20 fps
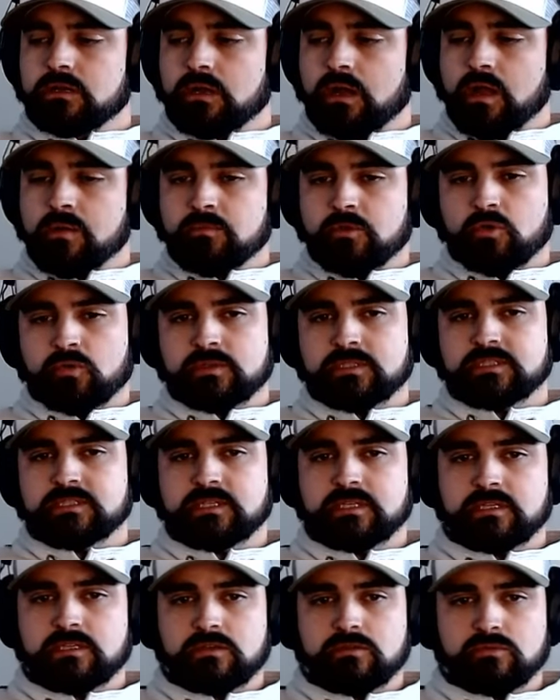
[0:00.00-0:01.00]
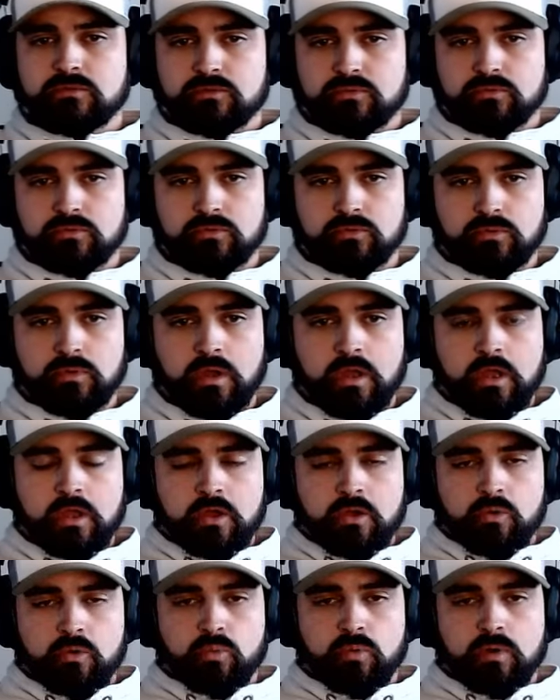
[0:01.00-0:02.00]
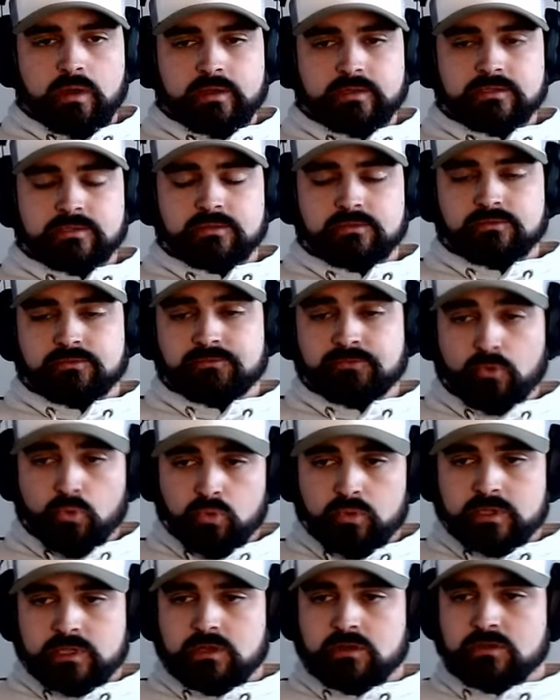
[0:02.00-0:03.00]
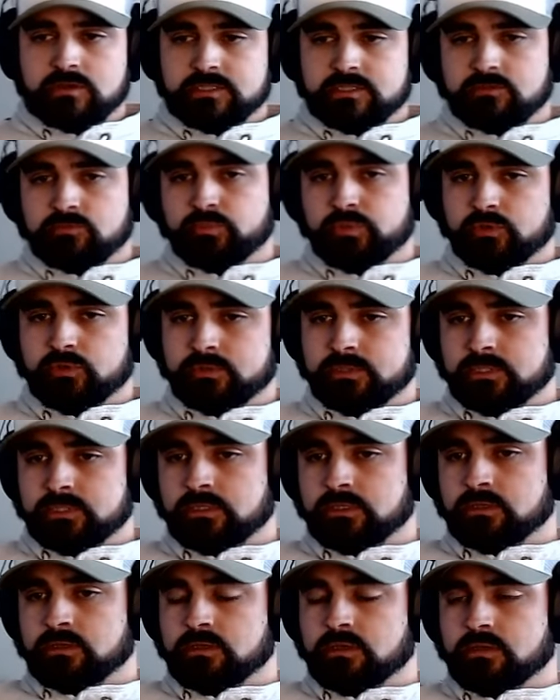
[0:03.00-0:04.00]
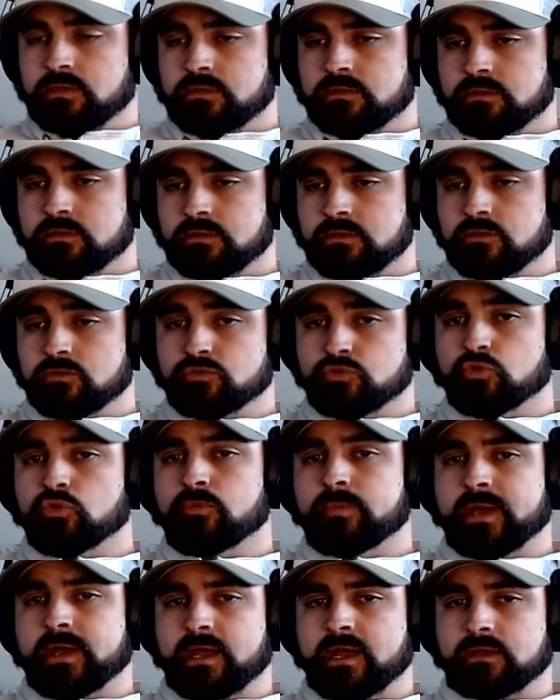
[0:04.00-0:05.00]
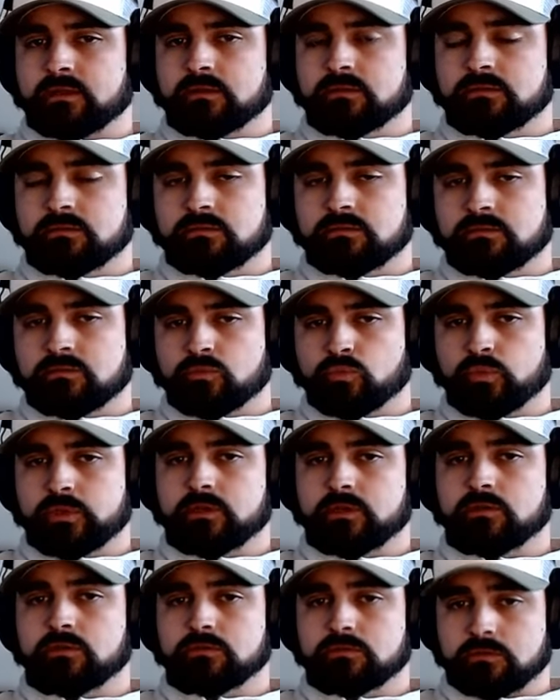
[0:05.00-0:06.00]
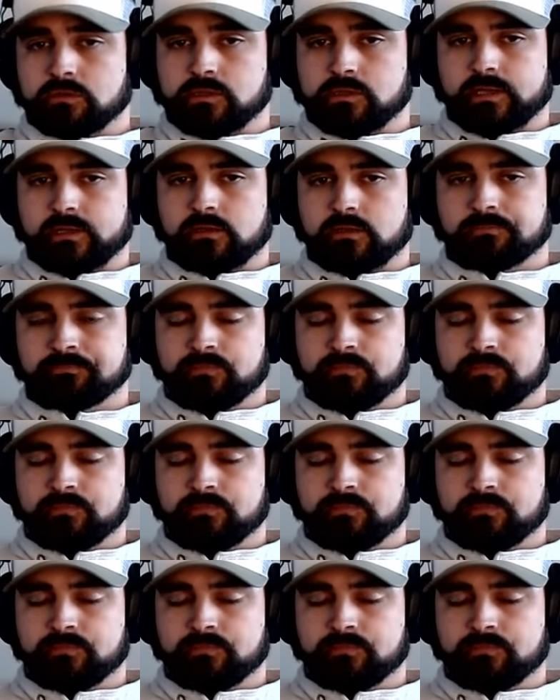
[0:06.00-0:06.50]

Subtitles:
I'm going to take you through what 4 years of building your tool bag will look like.